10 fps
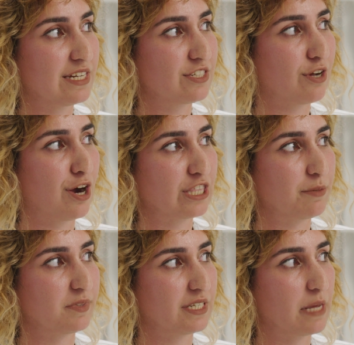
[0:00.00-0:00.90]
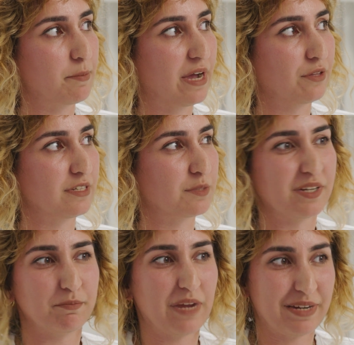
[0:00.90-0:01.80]
need to talk to them about this
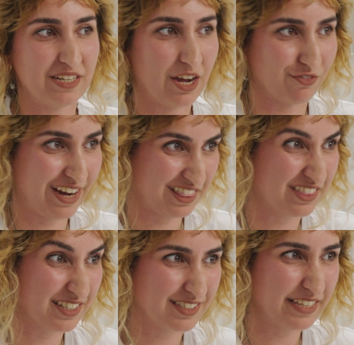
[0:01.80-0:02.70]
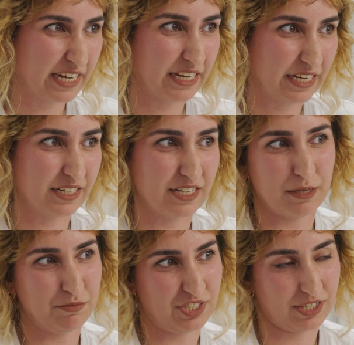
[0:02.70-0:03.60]
but maybe not right this second because
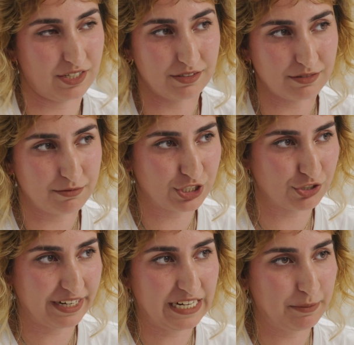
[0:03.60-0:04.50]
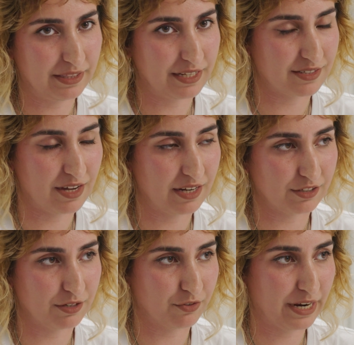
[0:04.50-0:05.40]
i'm just gonna scream and that's
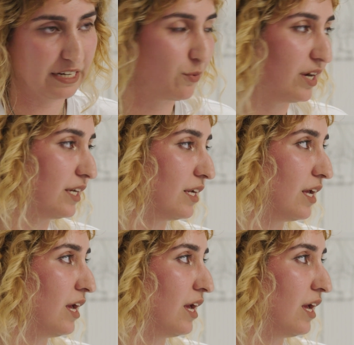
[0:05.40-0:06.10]
not good for anyone